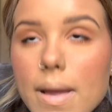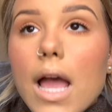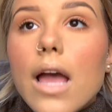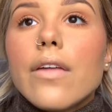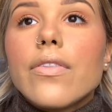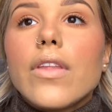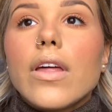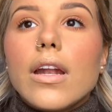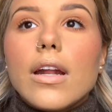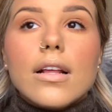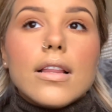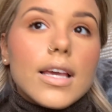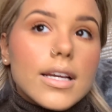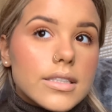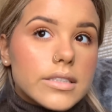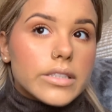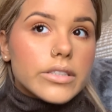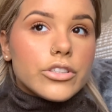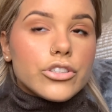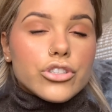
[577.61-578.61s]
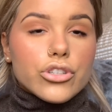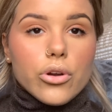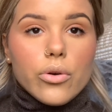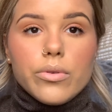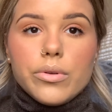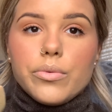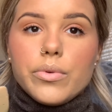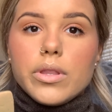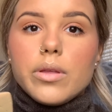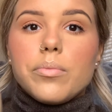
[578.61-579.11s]
And then I like to just go
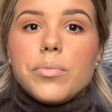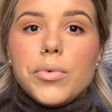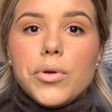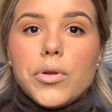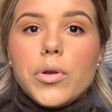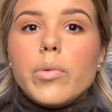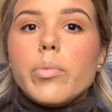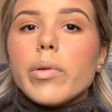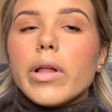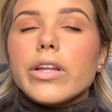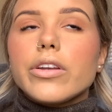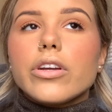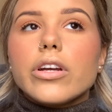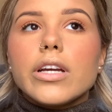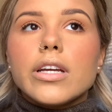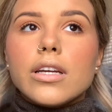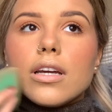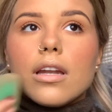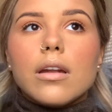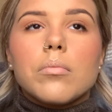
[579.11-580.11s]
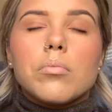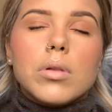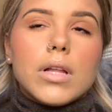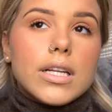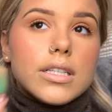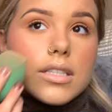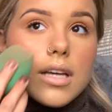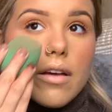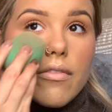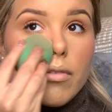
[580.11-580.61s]
in with a beauty blender and kind of
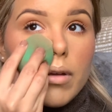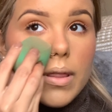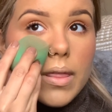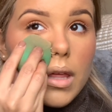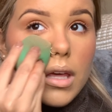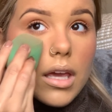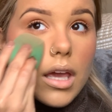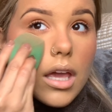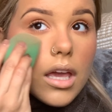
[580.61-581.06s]
blend everything